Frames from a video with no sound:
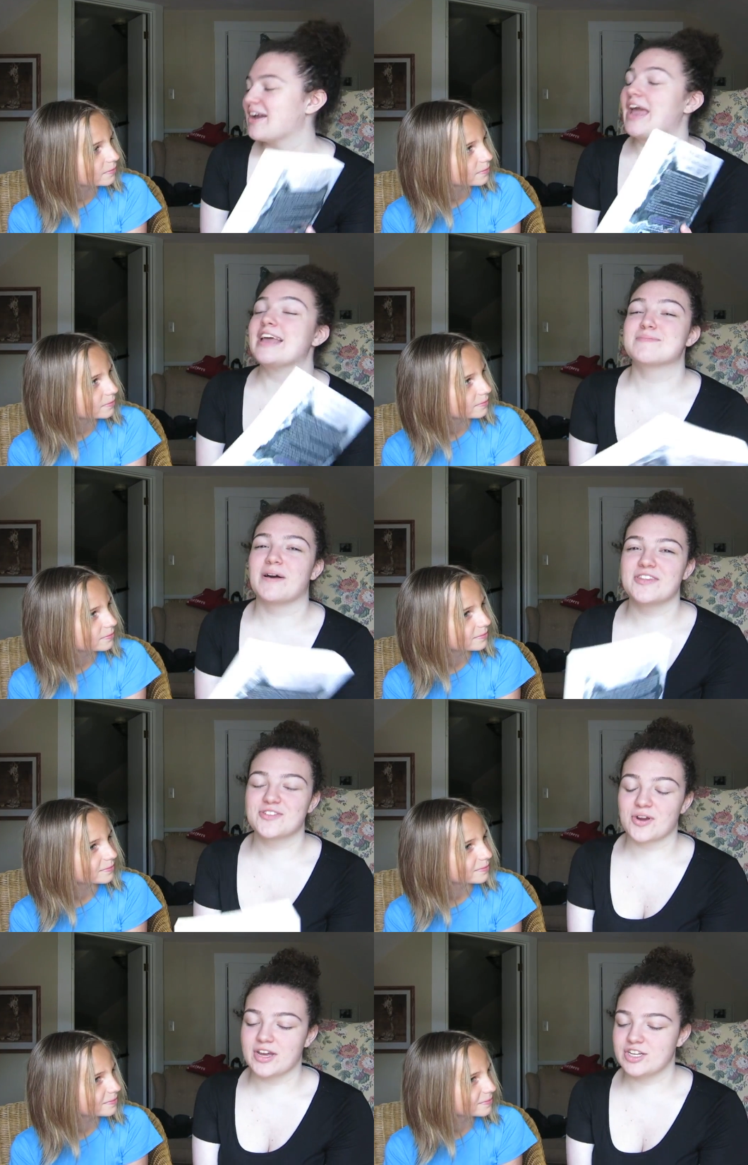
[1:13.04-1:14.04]
Speaker 1: Okay, it's about
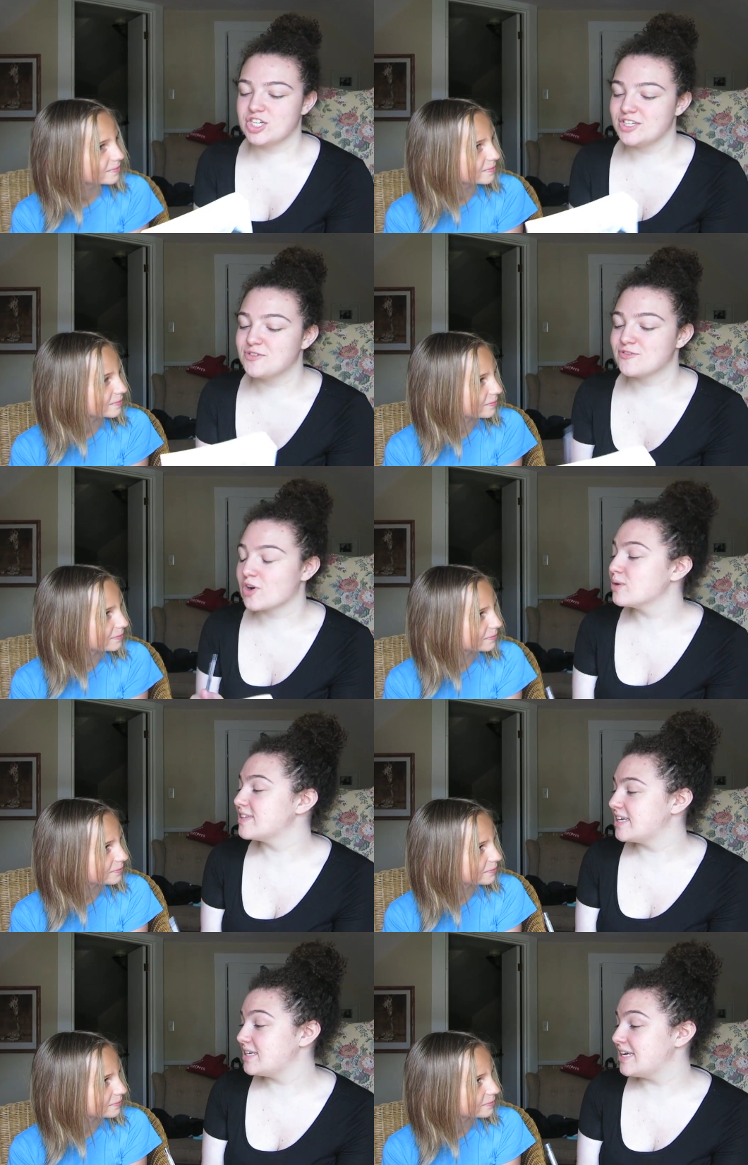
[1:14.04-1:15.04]
this girl and she's
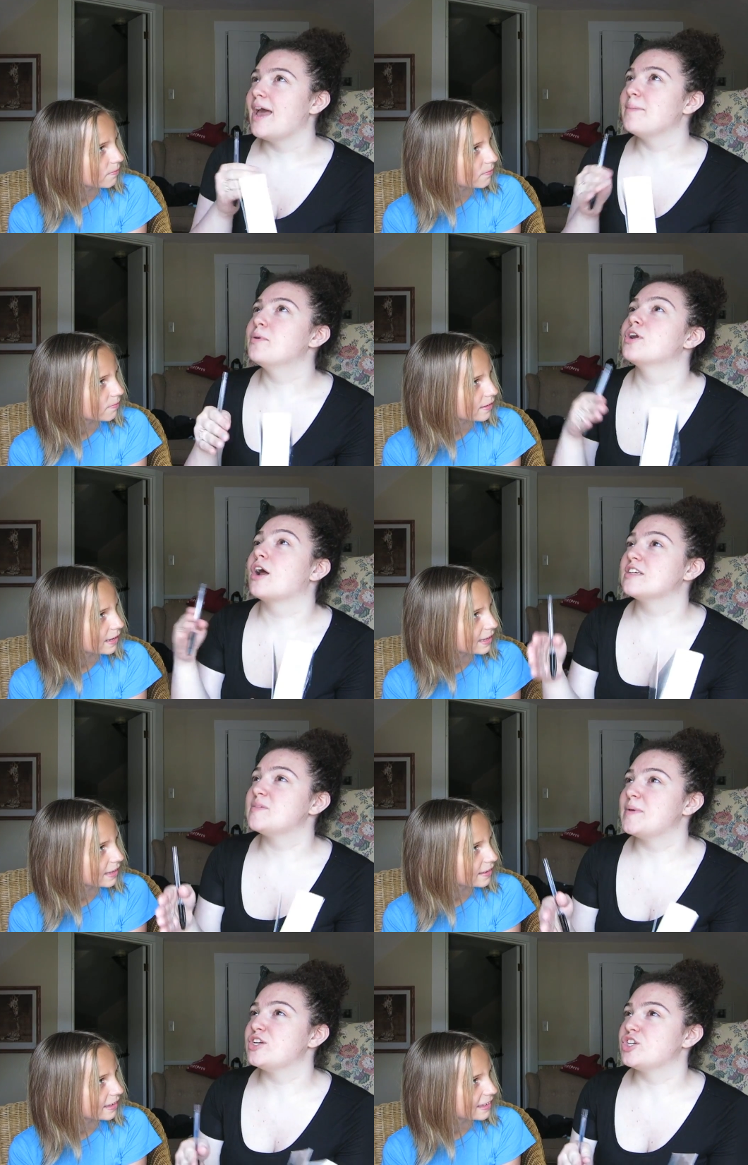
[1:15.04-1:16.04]
frozen and put on a
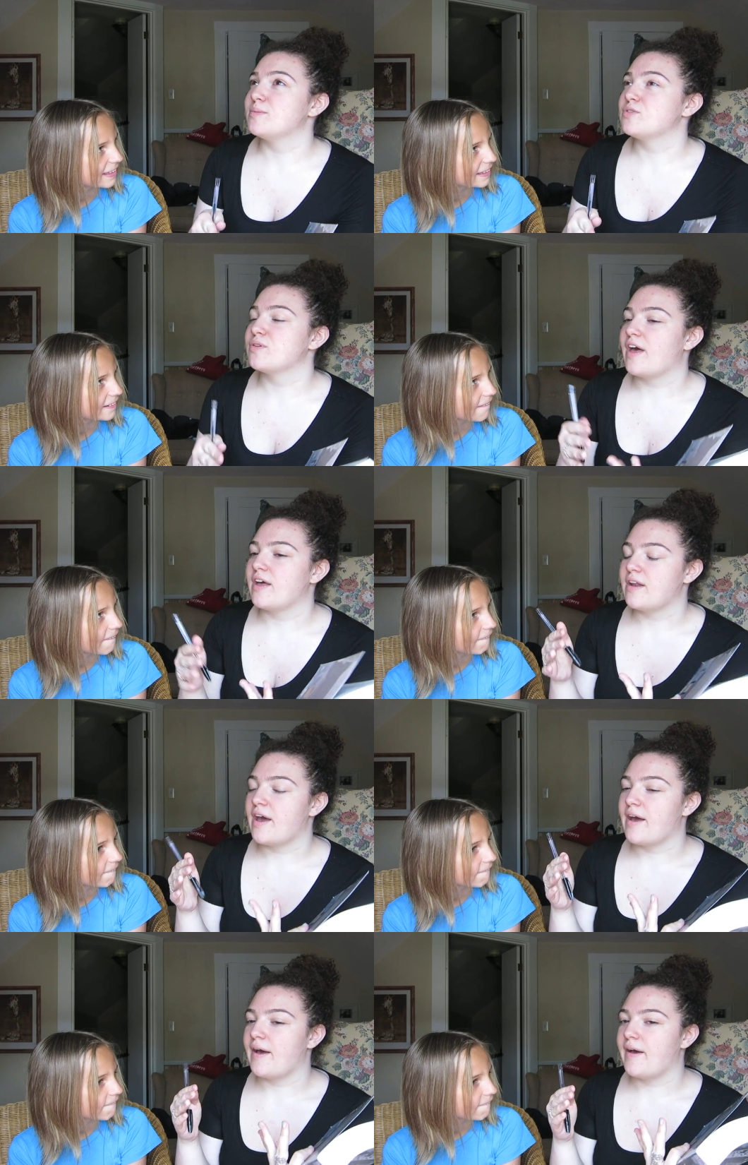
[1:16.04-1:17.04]
spaceship so
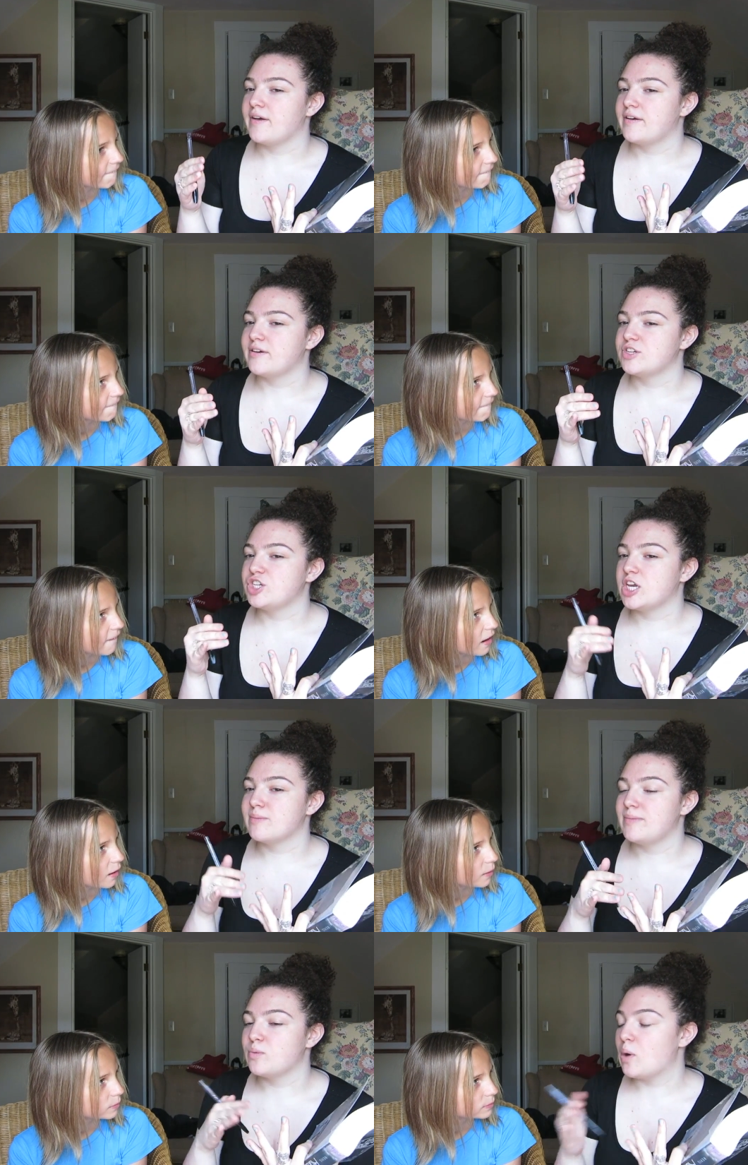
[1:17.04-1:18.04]
that she
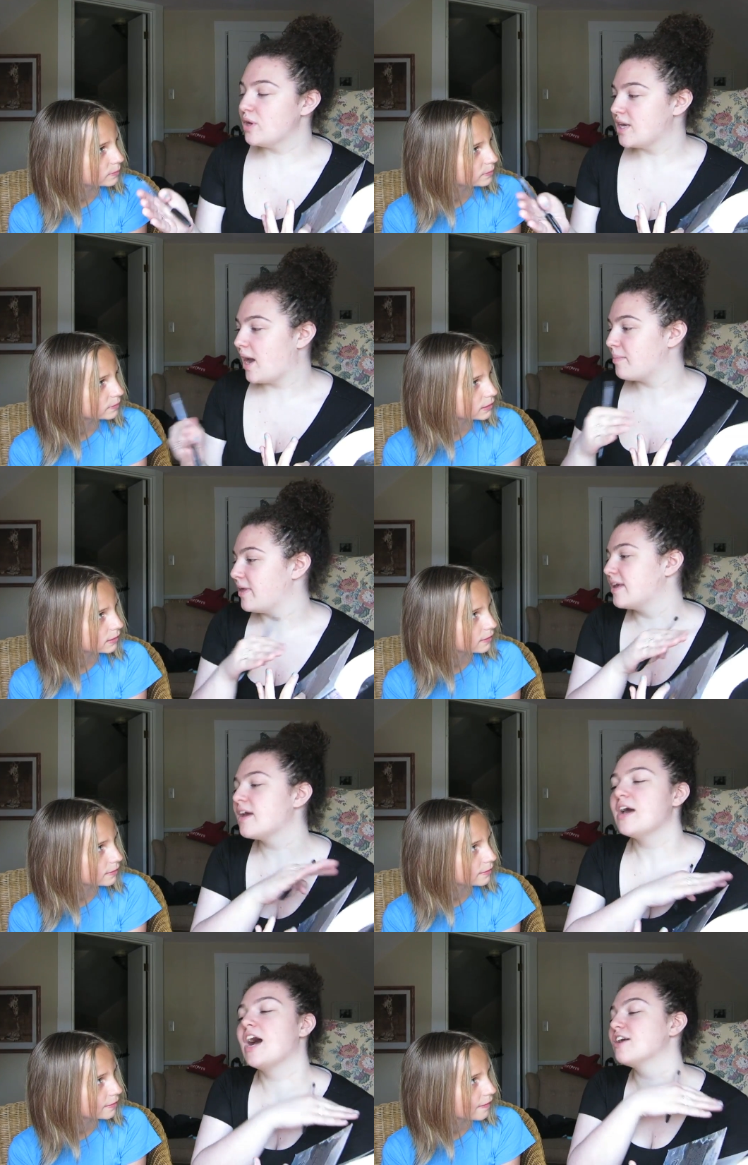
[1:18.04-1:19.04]
can be woken up like
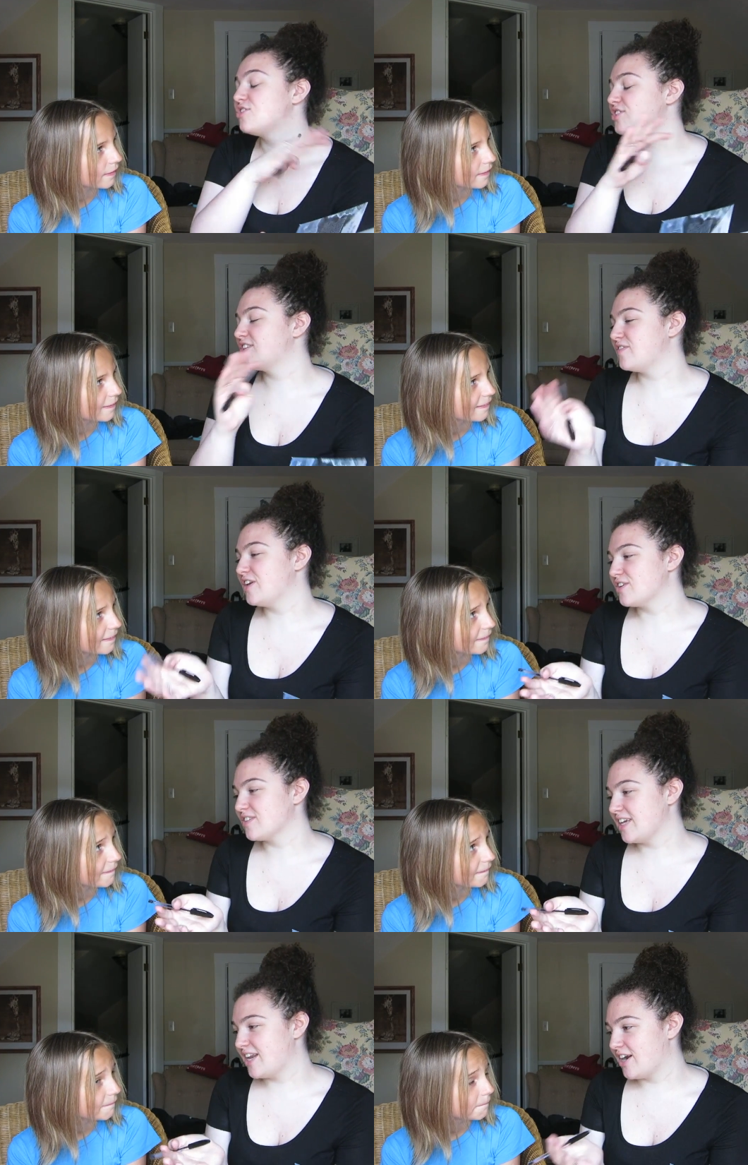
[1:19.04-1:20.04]
hundreds of
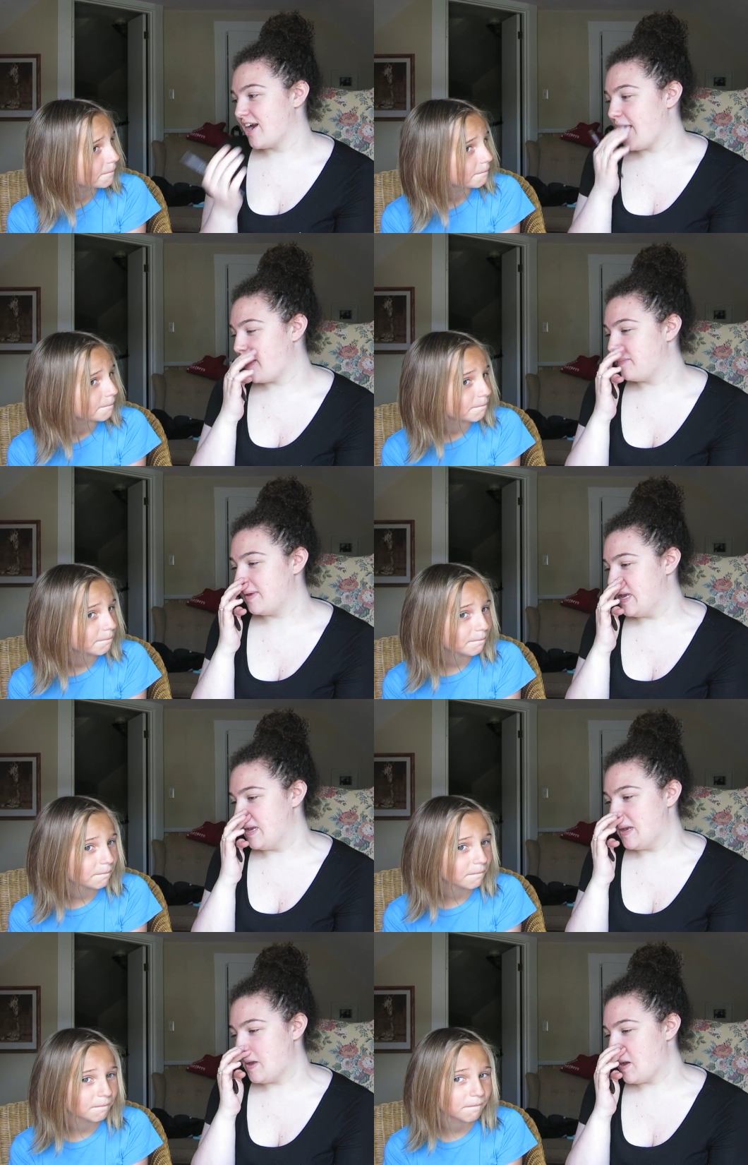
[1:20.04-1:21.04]
years later and
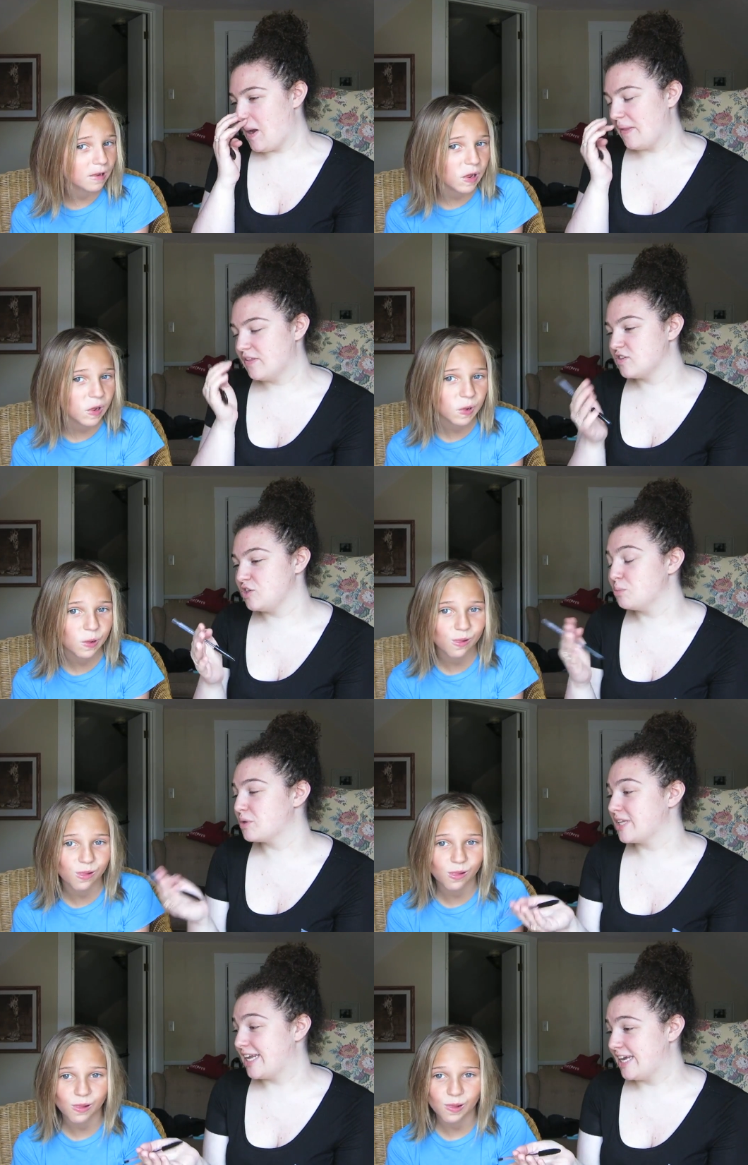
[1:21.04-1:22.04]
be on this new
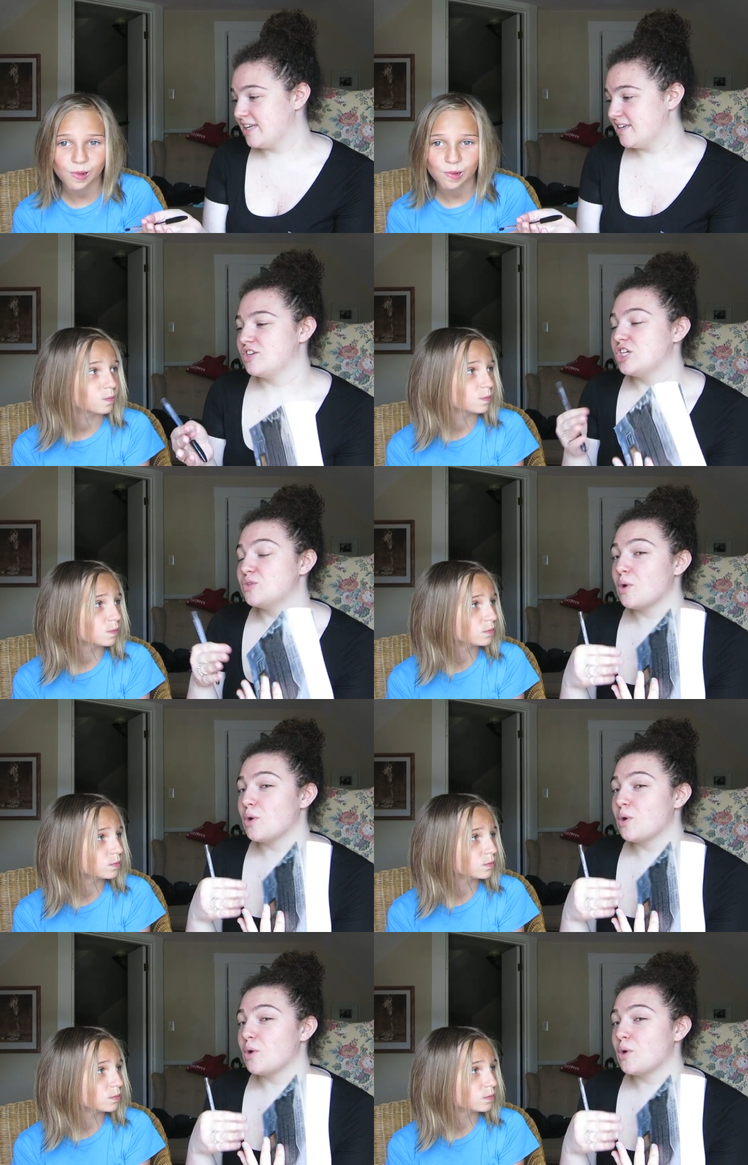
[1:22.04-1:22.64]
planet. She's